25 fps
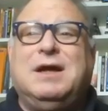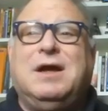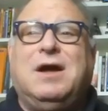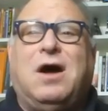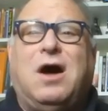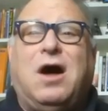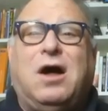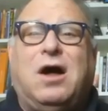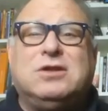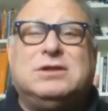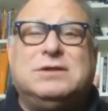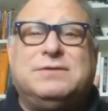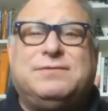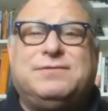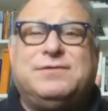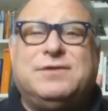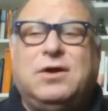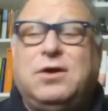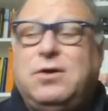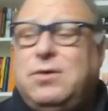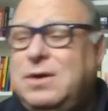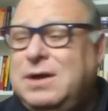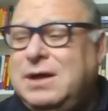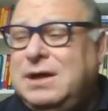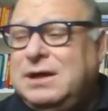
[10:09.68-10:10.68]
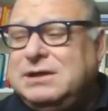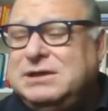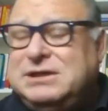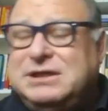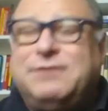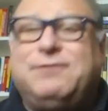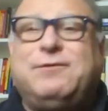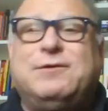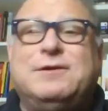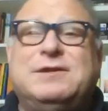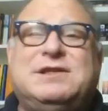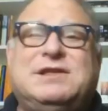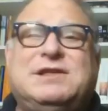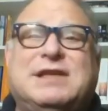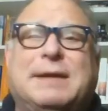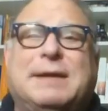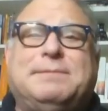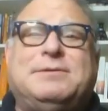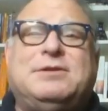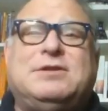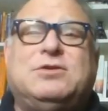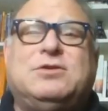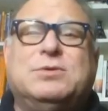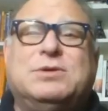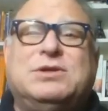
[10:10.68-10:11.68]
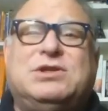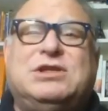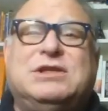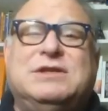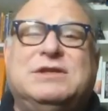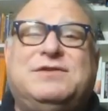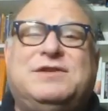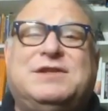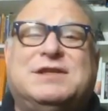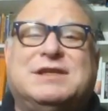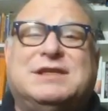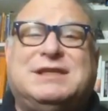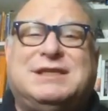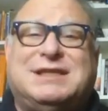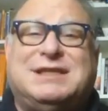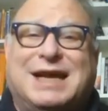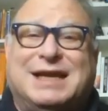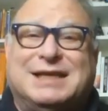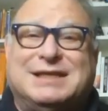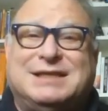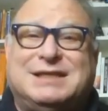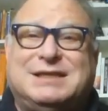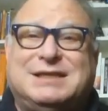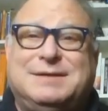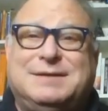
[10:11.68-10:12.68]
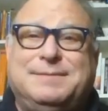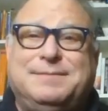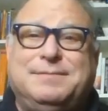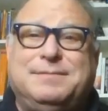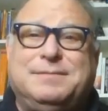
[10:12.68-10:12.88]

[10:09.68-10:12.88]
alternate flow, different steps to achieve success.